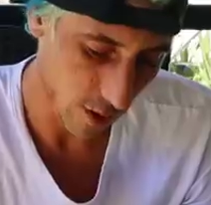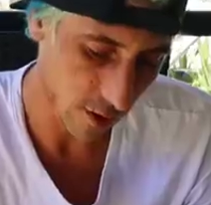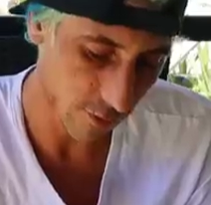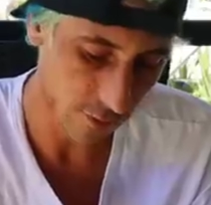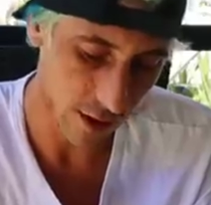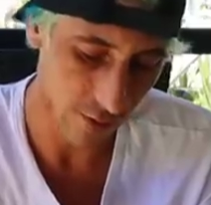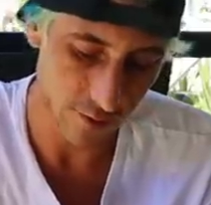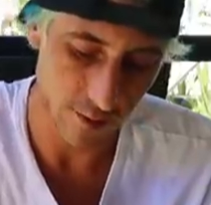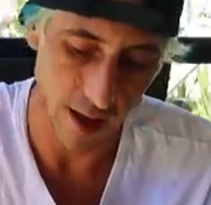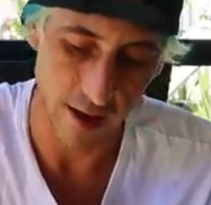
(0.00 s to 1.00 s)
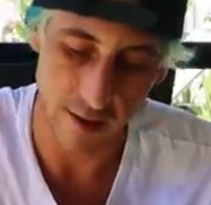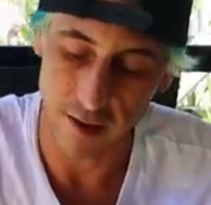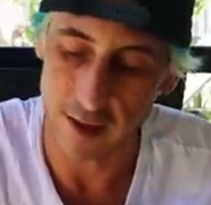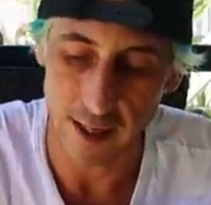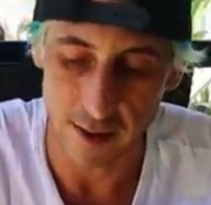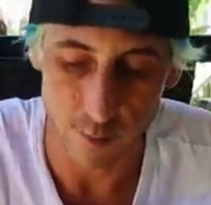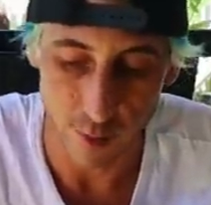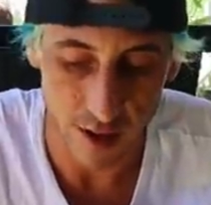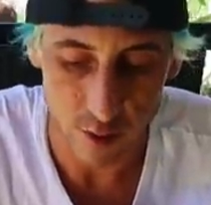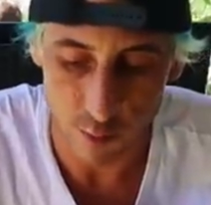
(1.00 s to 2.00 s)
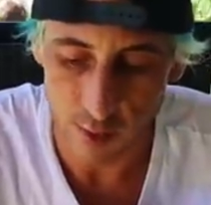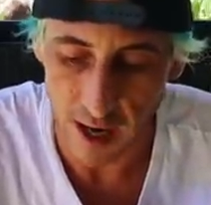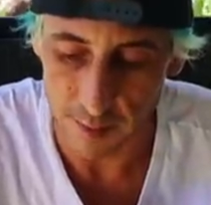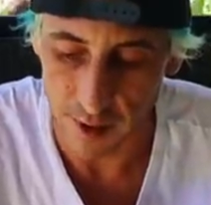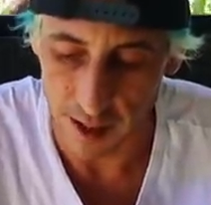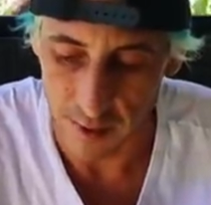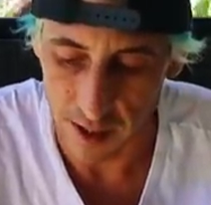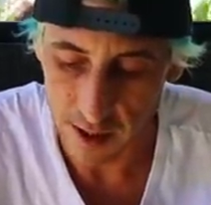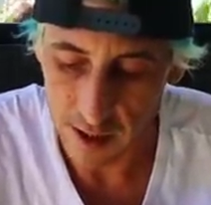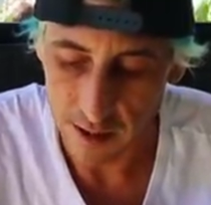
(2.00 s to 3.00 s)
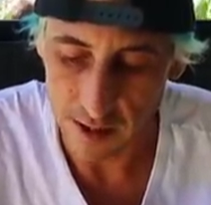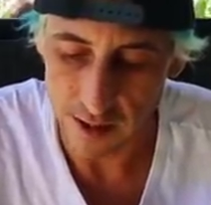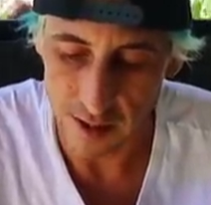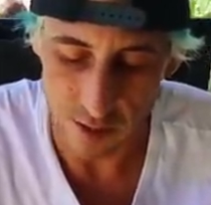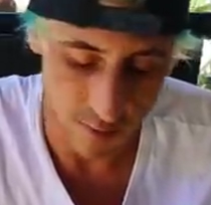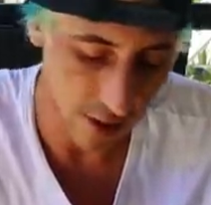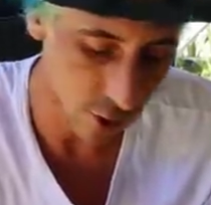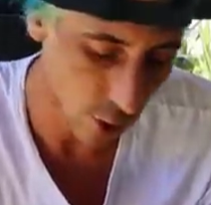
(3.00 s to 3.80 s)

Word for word: one off right off the bat. All right, brand new pack, baby. Let this be a